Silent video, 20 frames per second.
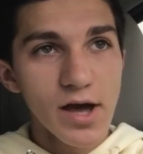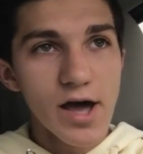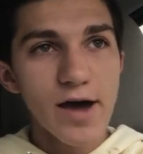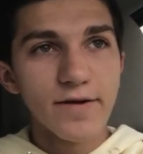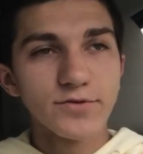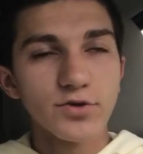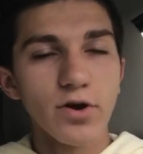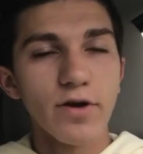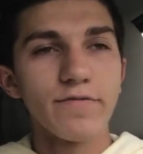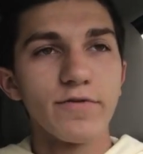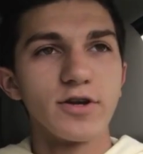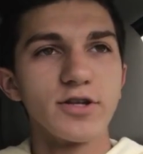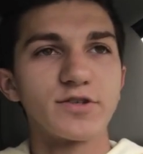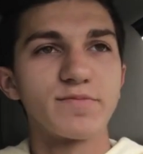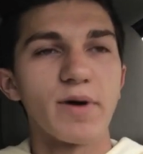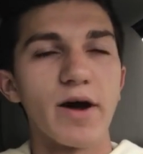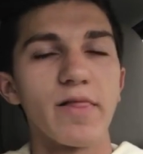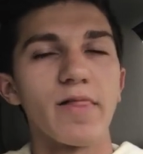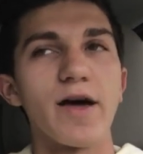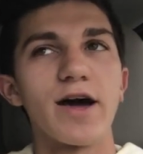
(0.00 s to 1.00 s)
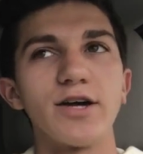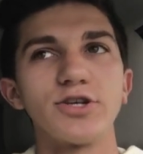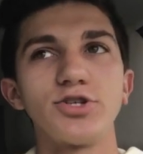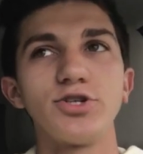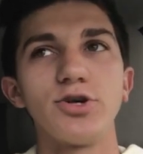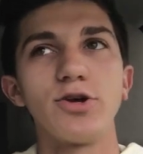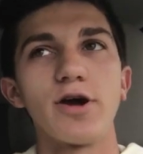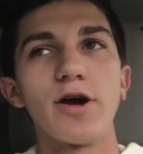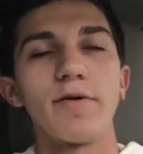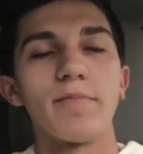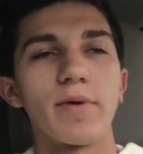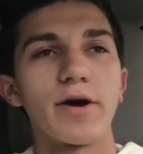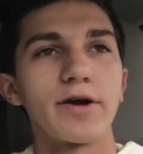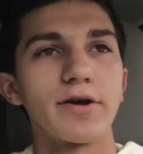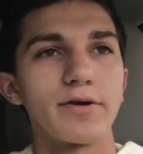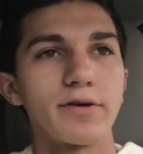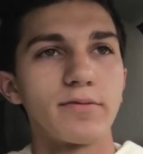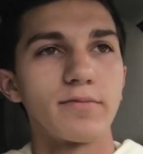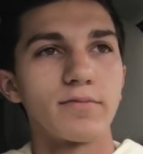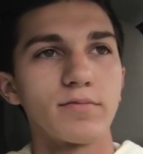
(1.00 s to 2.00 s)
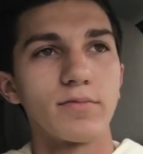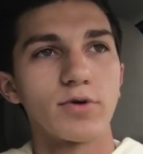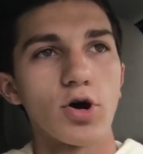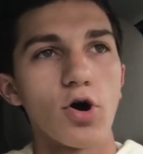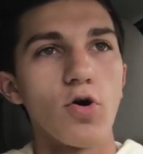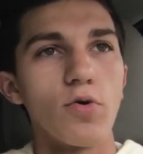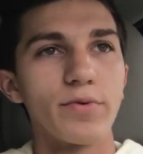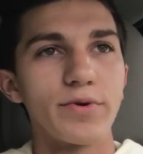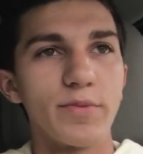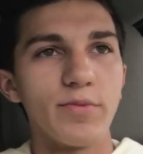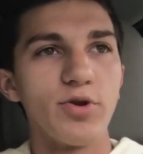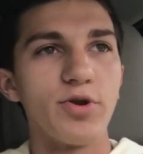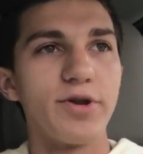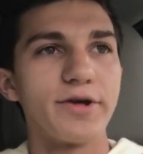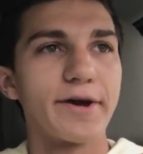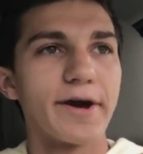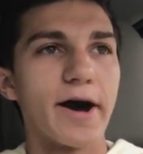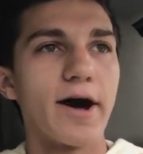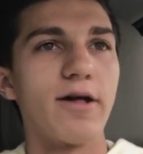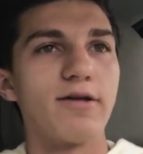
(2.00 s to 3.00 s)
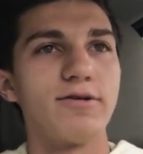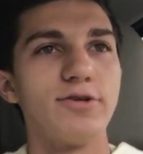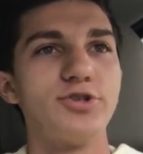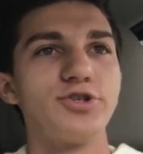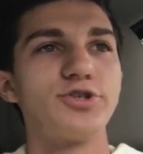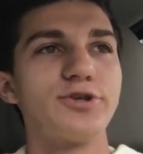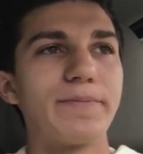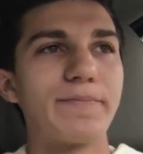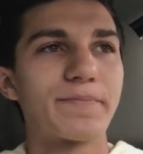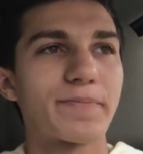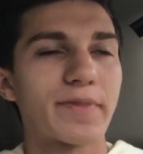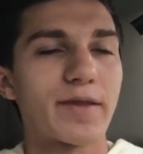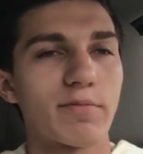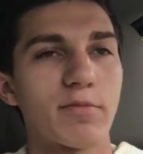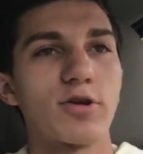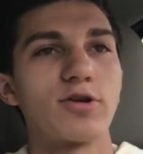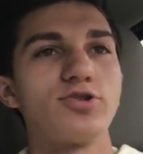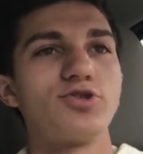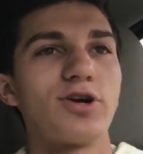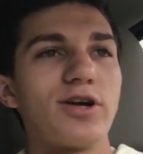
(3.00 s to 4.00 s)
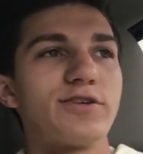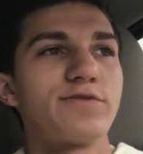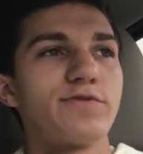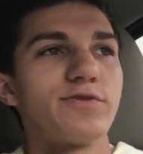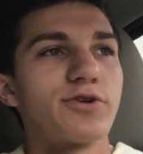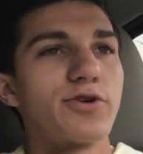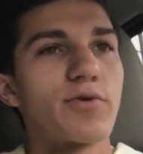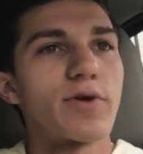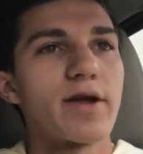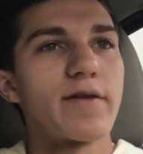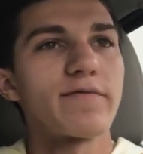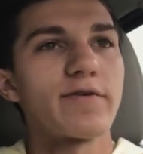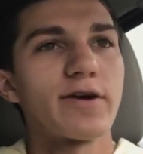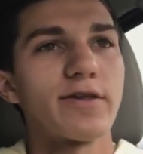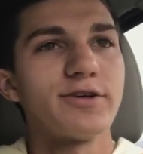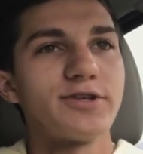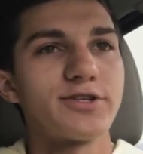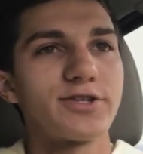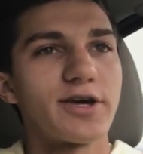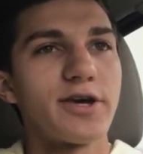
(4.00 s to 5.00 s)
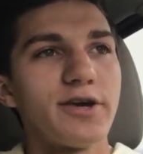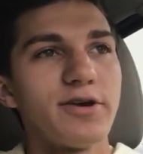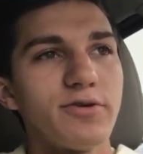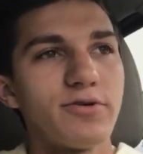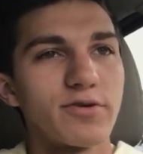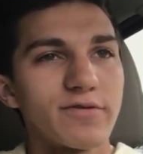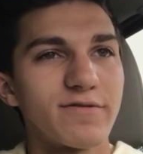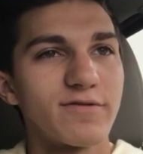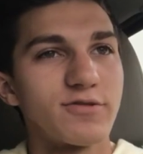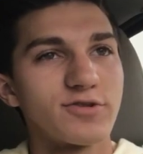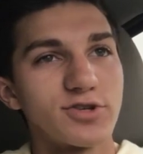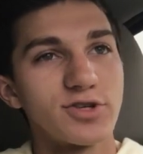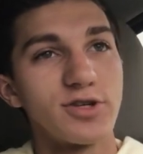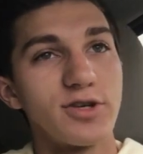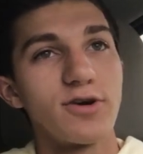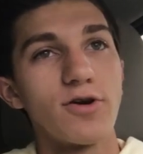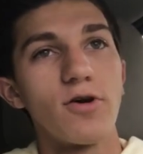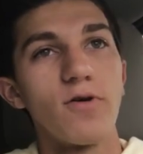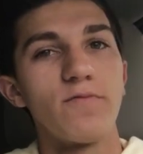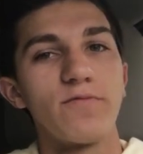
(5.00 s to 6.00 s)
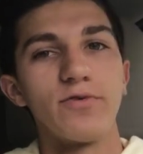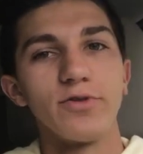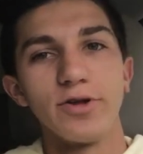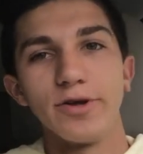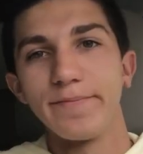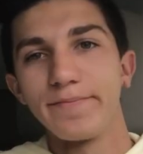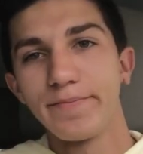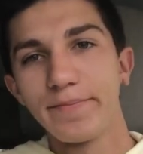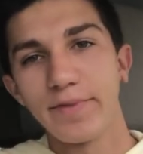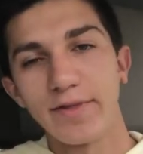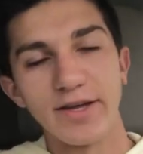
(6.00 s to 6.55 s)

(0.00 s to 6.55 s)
after I finish my last year at my Macomb Community College, transfer to Grand Valley State University, hopefully.